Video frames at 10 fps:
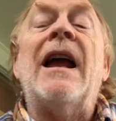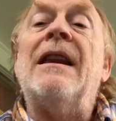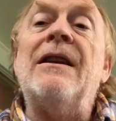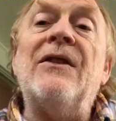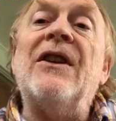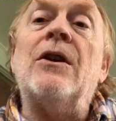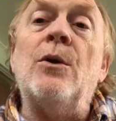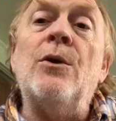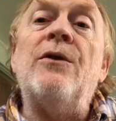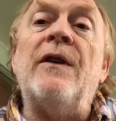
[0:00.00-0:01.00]
and this
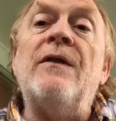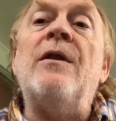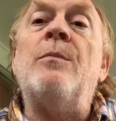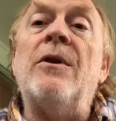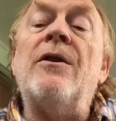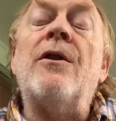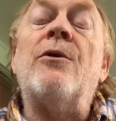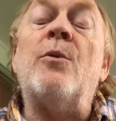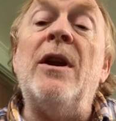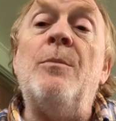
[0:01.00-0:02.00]
includes
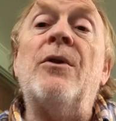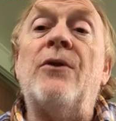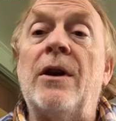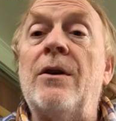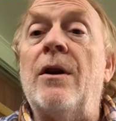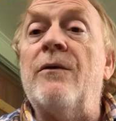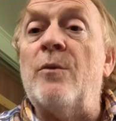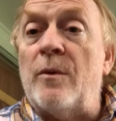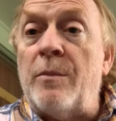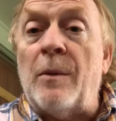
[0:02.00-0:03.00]
53% of the
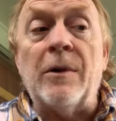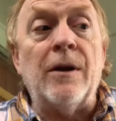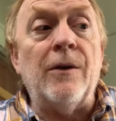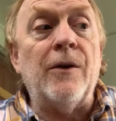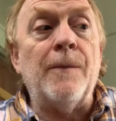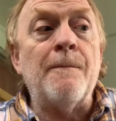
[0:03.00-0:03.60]
Republicans.